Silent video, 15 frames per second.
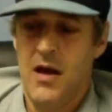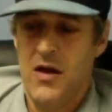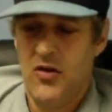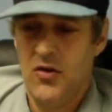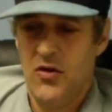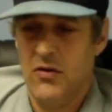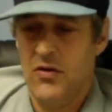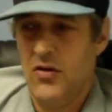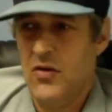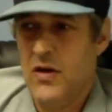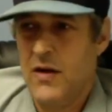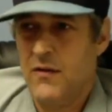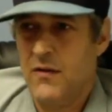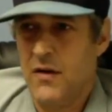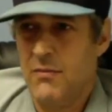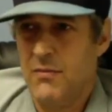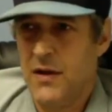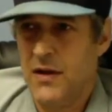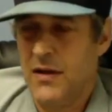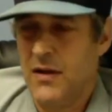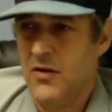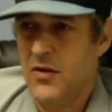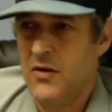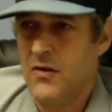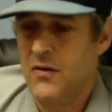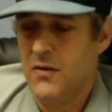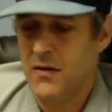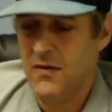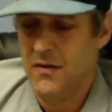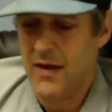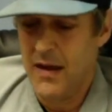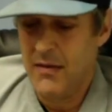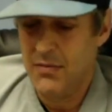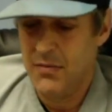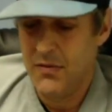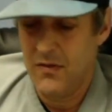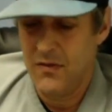you have something that you can do that's capable?